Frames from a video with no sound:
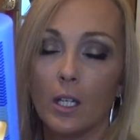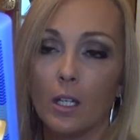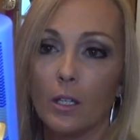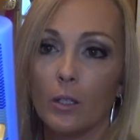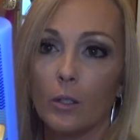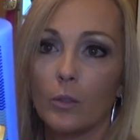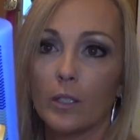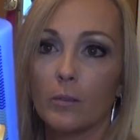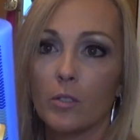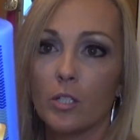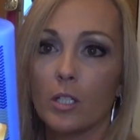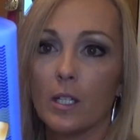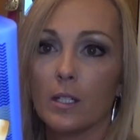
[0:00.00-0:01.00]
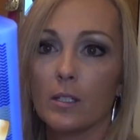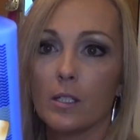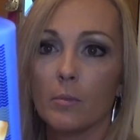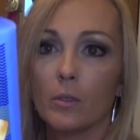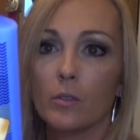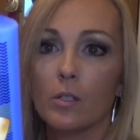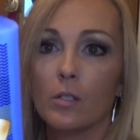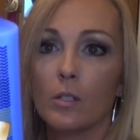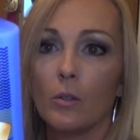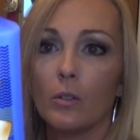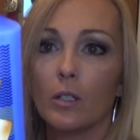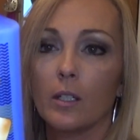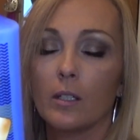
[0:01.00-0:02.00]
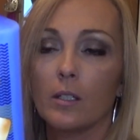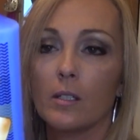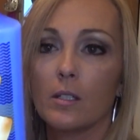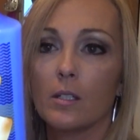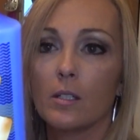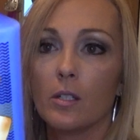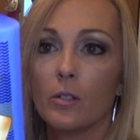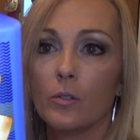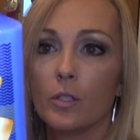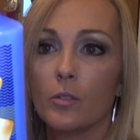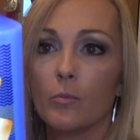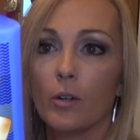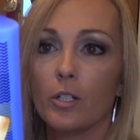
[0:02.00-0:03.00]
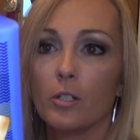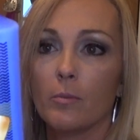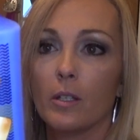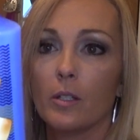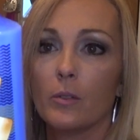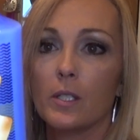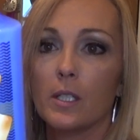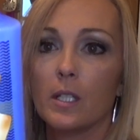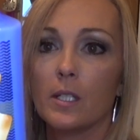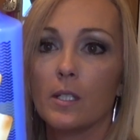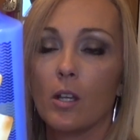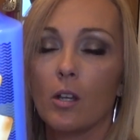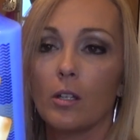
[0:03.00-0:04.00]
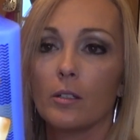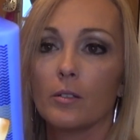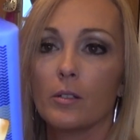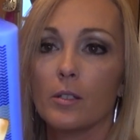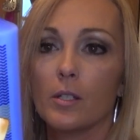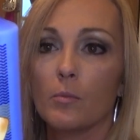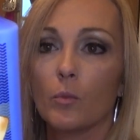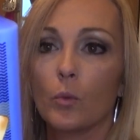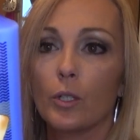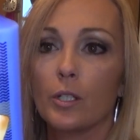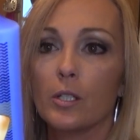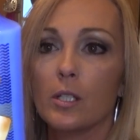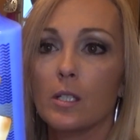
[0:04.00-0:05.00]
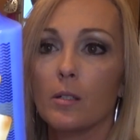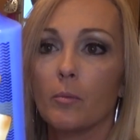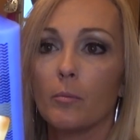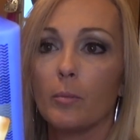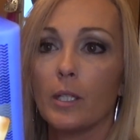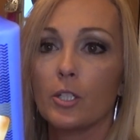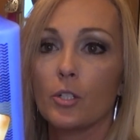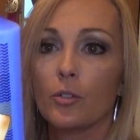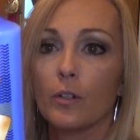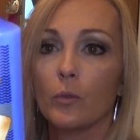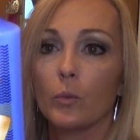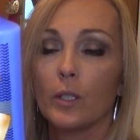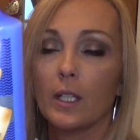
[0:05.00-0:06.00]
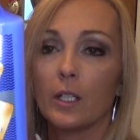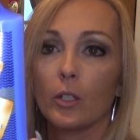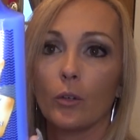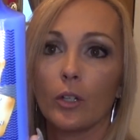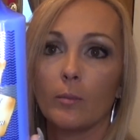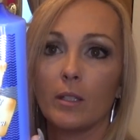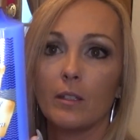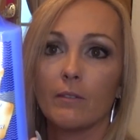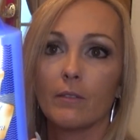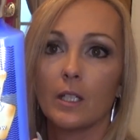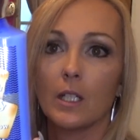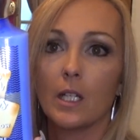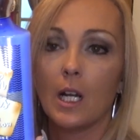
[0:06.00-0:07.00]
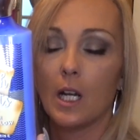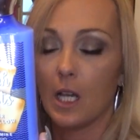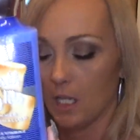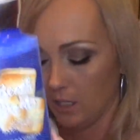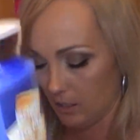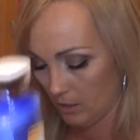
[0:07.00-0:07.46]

OMG, it smells so good. This is toasted marshmallow, sea salt, s'mores, beach driftwood and creamy vanilla.